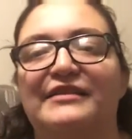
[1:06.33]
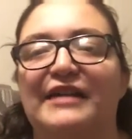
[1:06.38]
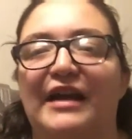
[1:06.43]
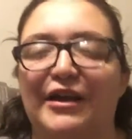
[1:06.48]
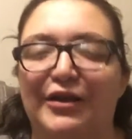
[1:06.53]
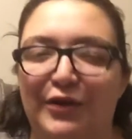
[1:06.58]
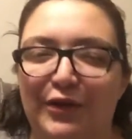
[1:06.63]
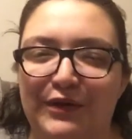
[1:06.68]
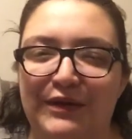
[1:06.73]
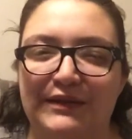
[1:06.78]
I
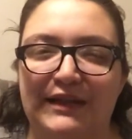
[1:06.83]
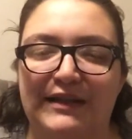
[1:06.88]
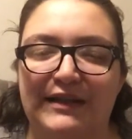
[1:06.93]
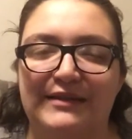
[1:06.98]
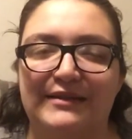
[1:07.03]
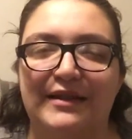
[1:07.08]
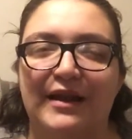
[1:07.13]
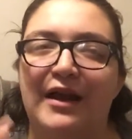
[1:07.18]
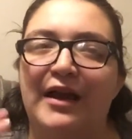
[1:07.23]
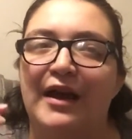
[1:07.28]
know that
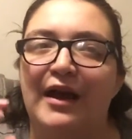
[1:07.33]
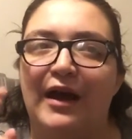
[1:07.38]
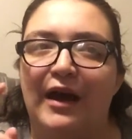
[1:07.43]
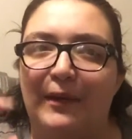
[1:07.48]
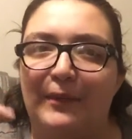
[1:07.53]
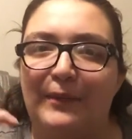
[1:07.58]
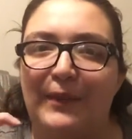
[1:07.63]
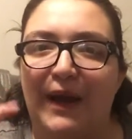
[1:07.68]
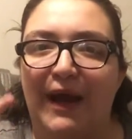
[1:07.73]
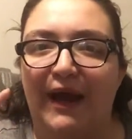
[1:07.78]
that's a
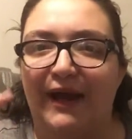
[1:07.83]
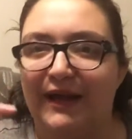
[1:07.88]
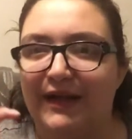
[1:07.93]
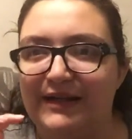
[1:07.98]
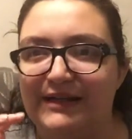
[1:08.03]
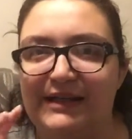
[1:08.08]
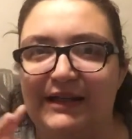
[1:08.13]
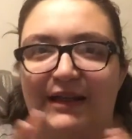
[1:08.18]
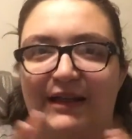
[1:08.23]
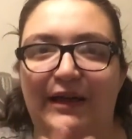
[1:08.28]
bad
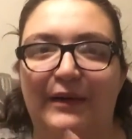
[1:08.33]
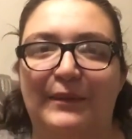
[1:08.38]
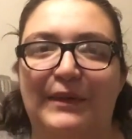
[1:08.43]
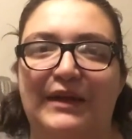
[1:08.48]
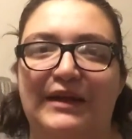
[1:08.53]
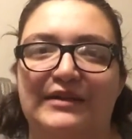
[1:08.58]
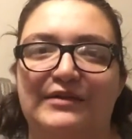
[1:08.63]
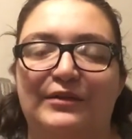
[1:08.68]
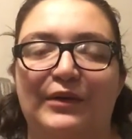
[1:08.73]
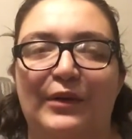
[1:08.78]
idea
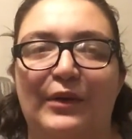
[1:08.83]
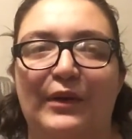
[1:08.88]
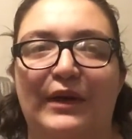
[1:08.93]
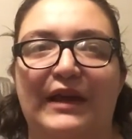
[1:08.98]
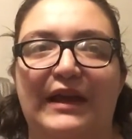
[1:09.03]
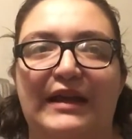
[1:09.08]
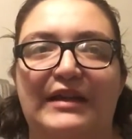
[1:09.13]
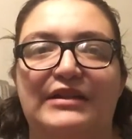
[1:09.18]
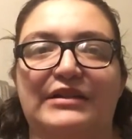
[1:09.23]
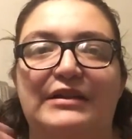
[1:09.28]
because we're going
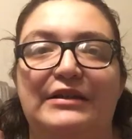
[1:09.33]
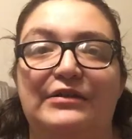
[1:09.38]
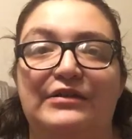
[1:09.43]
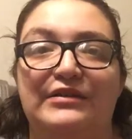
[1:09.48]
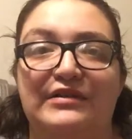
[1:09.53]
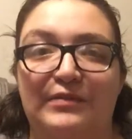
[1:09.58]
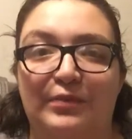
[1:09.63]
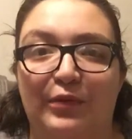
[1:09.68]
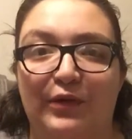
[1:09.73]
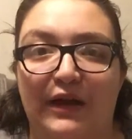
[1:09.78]
into
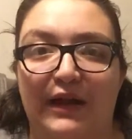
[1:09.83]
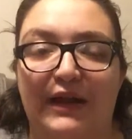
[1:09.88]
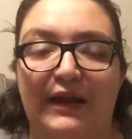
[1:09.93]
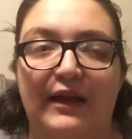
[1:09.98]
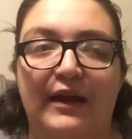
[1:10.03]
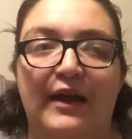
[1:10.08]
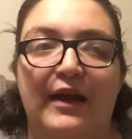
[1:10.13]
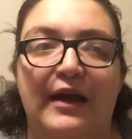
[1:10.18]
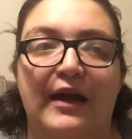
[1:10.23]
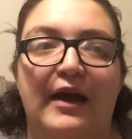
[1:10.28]
spring.
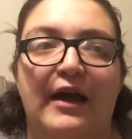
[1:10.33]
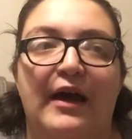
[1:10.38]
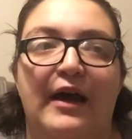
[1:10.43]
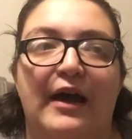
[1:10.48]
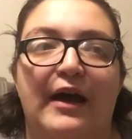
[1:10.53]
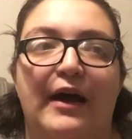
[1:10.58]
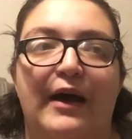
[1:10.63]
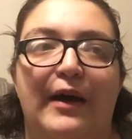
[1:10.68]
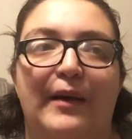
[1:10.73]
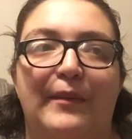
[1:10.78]

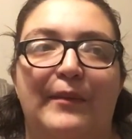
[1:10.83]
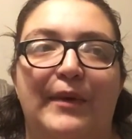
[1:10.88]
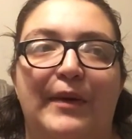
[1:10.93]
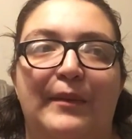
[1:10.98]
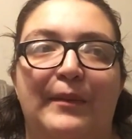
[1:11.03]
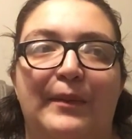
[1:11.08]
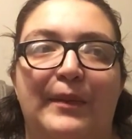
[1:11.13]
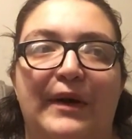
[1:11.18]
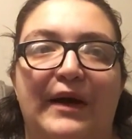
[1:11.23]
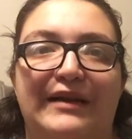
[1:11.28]

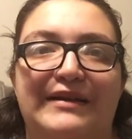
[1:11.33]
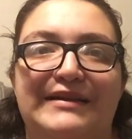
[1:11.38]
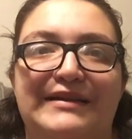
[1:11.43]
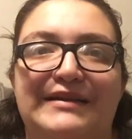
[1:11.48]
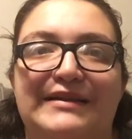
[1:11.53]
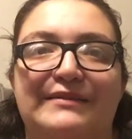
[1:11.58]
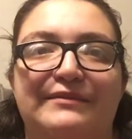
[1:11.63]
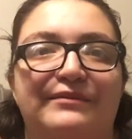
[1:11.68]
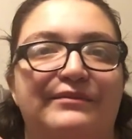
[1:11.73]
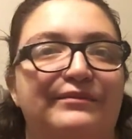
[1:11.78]
But
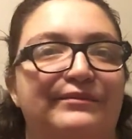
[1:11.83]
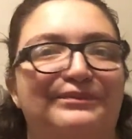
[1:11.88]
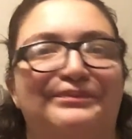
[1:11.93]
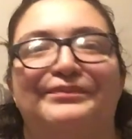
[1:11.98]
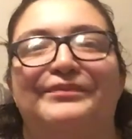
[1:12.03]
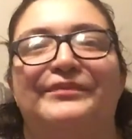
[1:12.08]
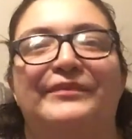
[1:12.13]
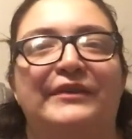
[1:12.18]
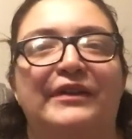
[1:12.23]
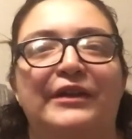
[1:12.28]

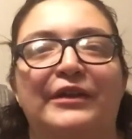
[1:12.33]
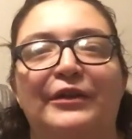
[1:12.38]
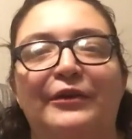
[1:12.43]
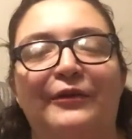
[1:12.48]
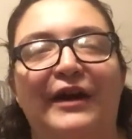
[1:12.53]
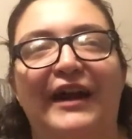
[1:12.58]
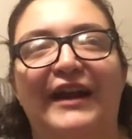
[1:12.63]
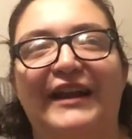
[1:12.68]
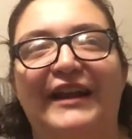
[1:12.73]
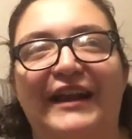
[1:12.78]
you know
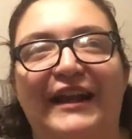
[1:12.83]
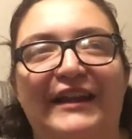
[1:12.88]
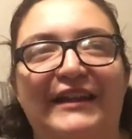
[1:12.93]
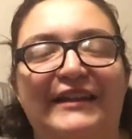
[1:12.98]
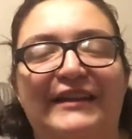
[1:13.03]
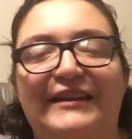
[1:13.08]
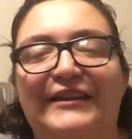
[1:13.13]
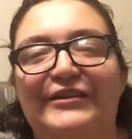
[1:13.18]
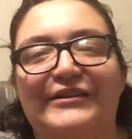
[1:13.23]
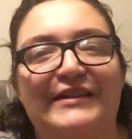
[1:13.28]
what?
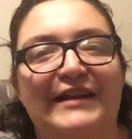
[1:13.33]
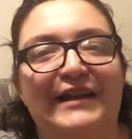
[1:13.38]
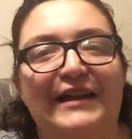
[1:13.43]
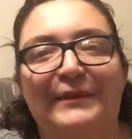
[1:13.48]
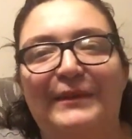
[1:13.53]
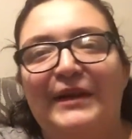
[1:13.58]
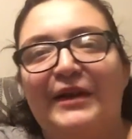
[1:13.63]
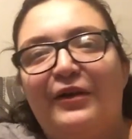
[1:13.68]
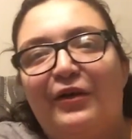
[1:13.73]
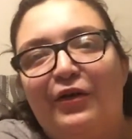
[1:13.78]
There's going to
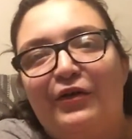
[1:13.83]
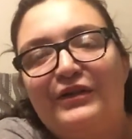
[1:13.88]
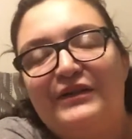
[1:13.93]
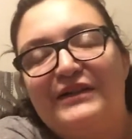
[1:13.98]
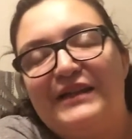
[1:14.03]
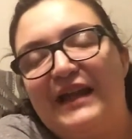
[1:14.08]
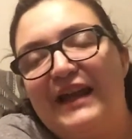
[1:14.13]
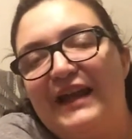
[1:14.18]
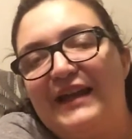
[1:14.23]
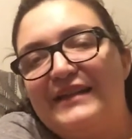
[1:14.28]
be cold
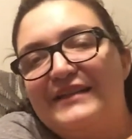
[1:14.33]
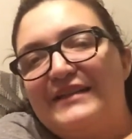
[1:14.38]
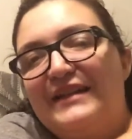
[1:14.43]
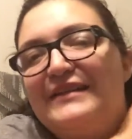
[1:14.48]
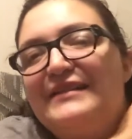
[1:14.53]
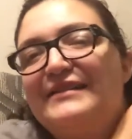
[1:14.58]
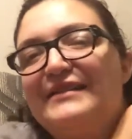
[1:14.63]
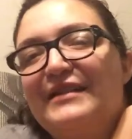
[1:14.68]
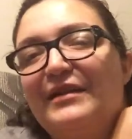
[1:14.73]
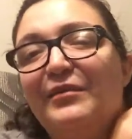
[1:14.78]
days in
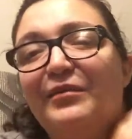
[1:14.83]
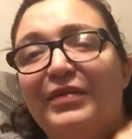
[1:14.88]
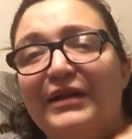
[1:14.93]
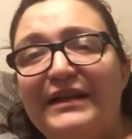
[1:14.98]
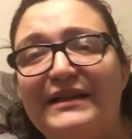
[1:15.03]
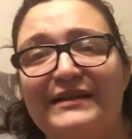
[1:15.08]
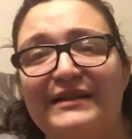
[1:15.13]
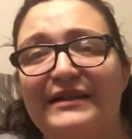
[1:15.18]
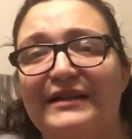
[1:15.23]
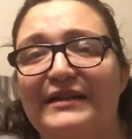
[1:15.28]
some
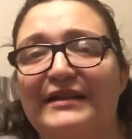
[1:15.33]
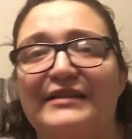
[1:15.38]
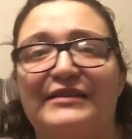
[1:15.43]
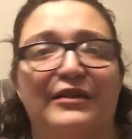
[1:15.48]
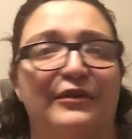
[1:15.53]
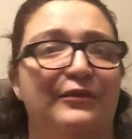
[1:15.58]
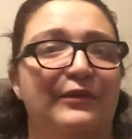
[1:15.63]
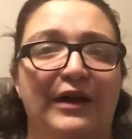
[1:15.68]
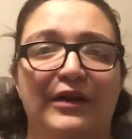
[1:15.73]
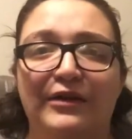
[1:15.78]
places
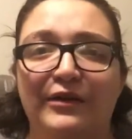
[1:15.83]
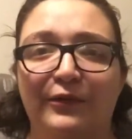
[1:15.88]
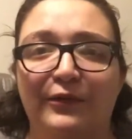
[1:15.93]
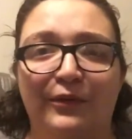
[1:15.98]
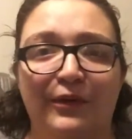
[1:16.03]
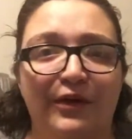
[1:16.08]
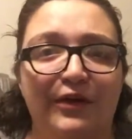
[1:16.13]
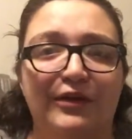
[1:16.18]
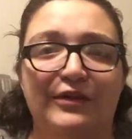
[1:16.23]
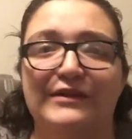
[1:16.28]
around the
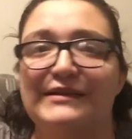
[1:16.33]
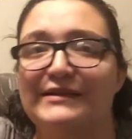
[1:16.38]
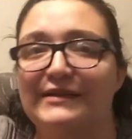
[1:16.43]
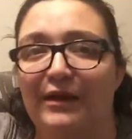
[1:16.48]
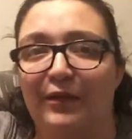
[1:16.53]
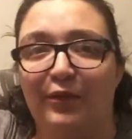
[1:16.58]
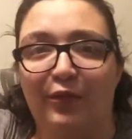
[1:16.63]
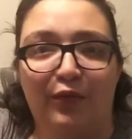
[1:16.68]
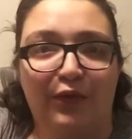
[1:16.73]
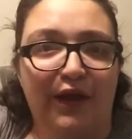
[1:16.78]
world
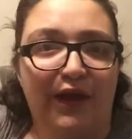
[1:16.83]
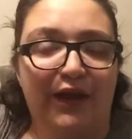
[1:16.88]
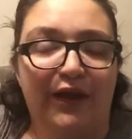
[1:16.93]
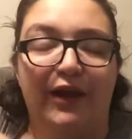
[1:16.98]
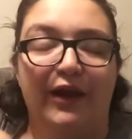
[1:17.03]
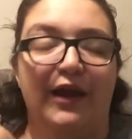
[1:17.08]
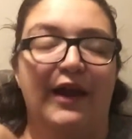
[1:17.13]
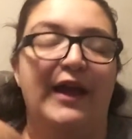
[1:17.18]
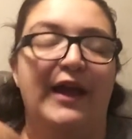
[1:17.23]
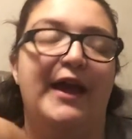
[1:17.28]
somewhere.